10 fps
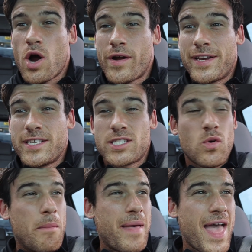Alrighty,
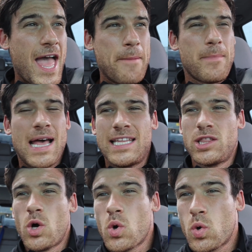so I'm at my
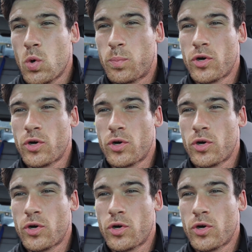local